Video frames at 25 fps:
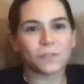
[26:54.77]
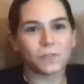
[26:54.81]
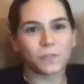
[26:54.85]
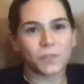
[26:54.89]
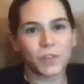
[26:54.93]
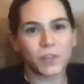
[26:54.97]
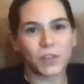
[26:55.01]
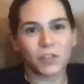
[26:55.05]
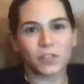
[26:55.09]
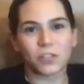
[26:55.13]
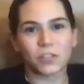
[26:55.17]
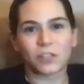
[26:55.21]

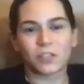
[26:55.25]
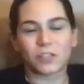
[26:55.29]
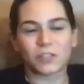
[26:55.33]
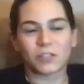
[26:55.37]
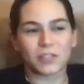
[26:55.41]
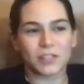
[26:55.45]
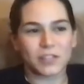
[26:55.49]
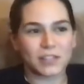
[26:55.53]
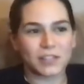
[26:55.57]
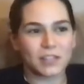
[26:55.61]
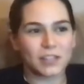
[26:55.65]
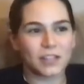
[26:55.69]

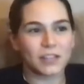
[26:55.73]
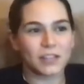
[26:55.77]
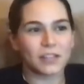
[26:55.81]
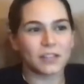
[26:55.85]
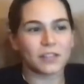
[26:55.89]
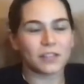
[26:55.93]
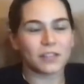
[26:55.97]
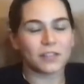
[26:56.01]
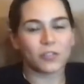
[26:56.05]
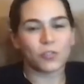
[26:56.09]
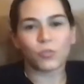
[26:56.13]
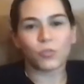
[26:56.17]
feels
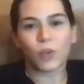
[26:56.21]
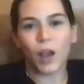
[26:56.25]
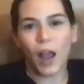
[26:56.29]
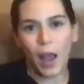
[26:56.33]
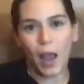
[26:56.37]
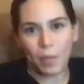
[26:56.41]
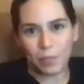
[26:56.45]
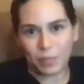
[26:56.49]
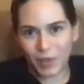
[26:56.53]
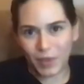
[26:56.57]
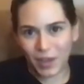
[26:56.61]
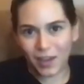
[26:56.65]

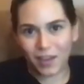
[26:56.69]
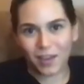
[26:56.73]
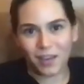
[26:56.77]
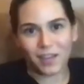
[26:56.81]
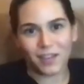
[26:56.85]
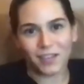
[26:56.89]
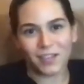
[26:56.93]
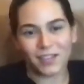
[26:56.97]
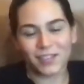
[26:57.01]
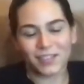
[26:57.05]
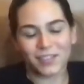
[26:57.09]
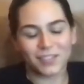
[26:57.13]
crappy,
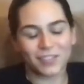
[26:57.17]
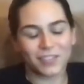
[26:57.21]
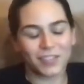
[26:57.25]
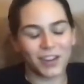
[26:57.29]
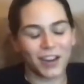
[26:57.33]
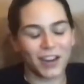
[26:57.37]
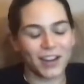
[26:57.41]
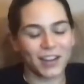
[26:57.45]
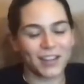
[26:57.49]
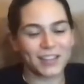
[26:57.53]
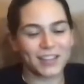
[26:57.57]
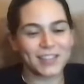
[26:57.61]

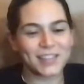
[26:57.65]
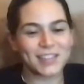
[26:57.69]
right?